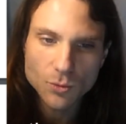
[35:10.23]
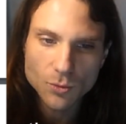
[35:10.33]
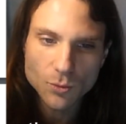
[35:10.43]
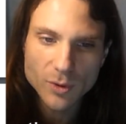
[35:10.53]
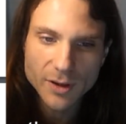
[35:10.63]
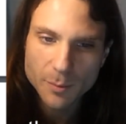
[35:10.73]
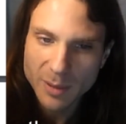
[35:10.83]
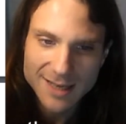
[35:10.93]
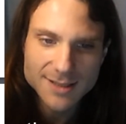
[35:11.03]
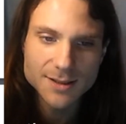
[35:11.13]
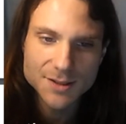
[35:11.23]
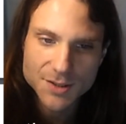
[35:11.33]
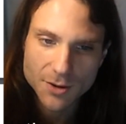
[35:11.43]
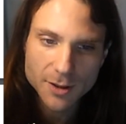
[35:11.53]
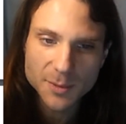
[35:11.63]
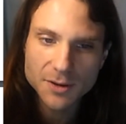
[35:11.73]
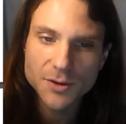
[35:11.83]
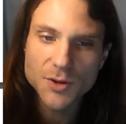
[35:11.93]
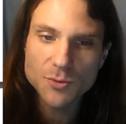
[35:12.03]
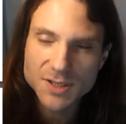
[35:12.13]
with passed in this argument the
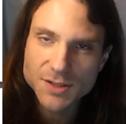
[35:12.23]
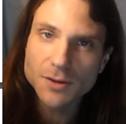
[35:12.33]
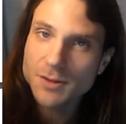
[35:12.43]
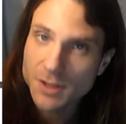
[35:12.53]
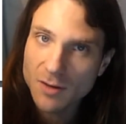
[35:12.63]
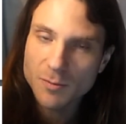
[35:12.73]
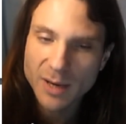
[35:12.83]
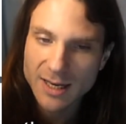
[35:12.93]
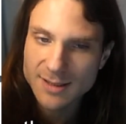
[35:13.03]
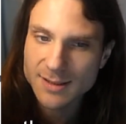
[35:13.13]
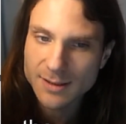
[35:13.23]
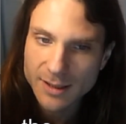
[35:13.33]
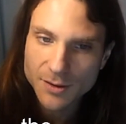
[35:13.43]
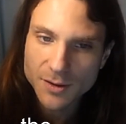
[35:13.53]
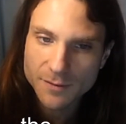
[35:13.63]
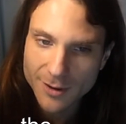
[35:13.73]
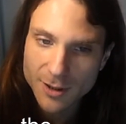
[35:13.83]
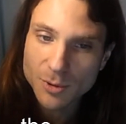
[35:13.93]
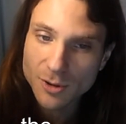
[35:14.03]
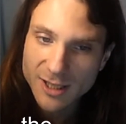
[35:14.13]
result of passing in the
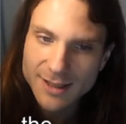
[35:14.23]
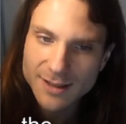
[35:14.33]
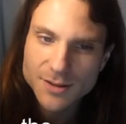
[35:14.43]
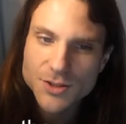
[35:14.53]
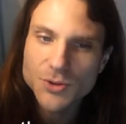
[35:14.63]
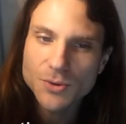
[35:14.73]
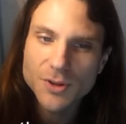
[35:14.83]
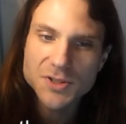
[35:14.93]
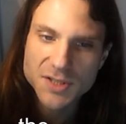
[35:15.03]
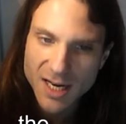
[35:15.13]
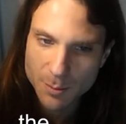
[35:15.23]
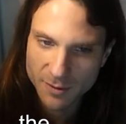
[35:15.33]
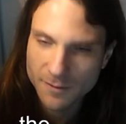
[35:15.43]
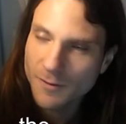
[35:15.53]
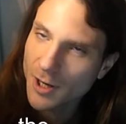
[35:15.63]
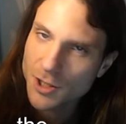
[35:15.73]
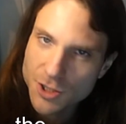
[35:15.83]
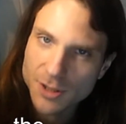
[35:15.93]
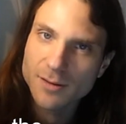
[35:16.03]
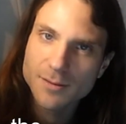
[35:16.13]
variable in to the type function.
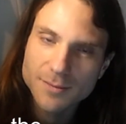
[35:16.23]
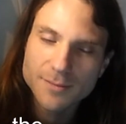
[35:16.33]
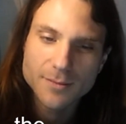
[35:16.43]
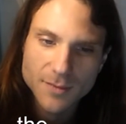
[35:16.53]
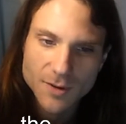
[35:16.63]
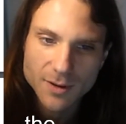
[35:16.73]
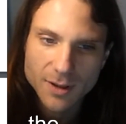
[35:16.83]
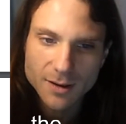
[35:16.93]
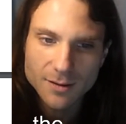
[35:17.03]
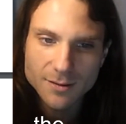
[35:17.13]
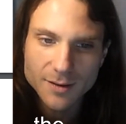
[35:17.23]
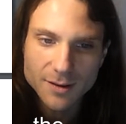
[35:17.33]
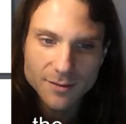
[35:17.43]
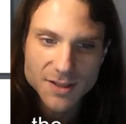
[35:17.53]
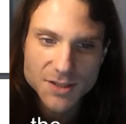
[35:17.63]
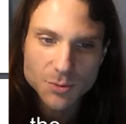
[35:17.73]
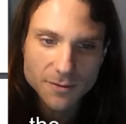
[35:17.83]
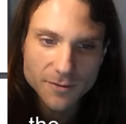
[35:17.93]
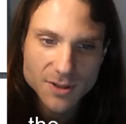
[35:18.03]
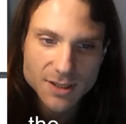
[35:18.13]
Okay, that this will
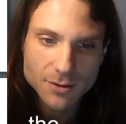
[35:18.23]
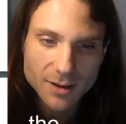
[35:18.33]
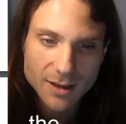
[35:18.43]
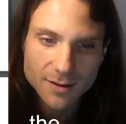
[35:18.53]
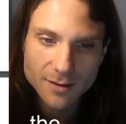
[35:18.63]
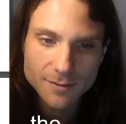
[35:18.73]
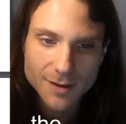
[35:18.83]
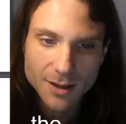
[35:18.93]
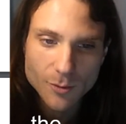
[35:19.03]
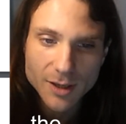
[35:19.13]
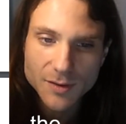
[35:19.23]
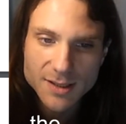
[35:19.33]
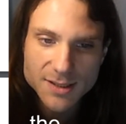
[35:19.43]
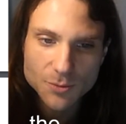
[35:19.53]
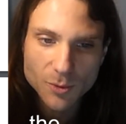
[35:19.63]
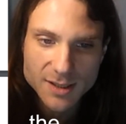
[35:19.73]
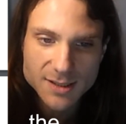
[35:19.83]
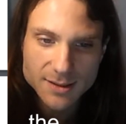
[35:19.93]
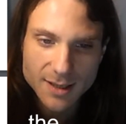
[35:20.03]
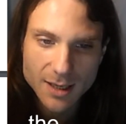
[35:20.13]
first evaluate this, what is the
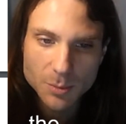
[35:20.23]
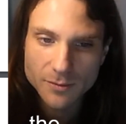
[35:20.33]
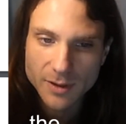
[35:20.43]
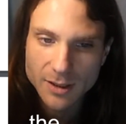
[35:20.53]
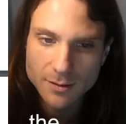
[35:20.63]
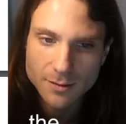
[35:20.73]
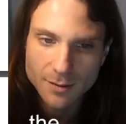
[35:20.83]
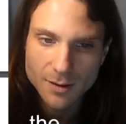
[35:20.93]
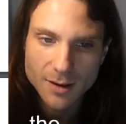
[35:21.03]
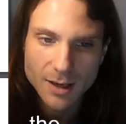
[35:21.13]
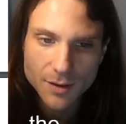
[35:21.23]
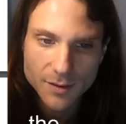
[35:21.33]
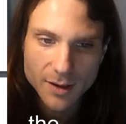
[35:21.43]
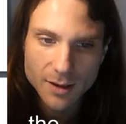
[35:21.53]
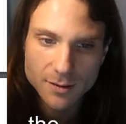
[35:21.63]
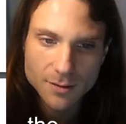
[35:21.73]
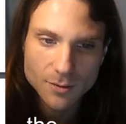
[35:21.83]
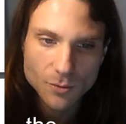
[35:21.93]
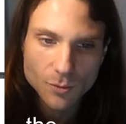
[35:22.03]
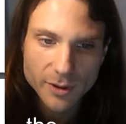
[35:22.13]
type of in, and then
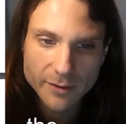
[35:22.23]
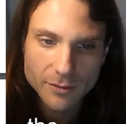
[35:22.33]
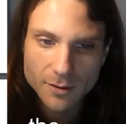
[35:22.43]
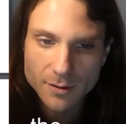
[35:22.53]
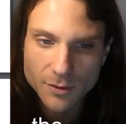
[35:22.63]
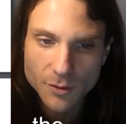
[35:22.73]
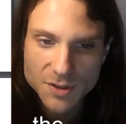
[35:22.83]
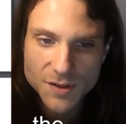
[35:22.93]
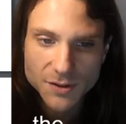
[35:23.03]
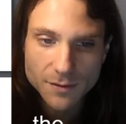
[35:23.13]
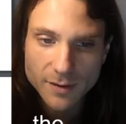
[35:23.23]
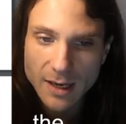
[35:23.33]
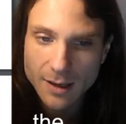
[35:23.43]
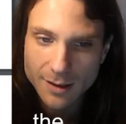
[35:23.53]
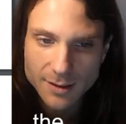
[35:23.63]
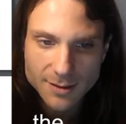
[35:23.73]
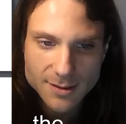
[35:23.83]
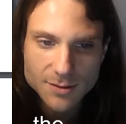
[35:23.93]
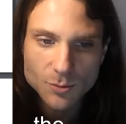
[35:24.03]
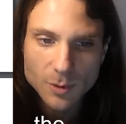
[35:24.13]
whatever the result of that is
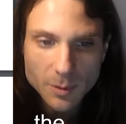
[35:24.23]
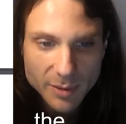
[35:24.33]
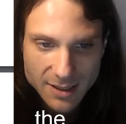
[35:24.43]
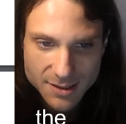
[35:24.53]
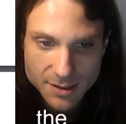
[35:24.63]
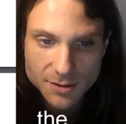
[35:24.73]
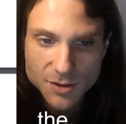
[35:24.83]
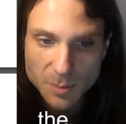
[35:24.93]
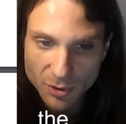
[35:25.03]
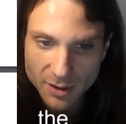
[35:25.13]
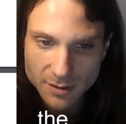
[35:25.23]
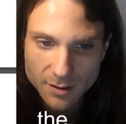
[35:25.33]
will be passed in to print.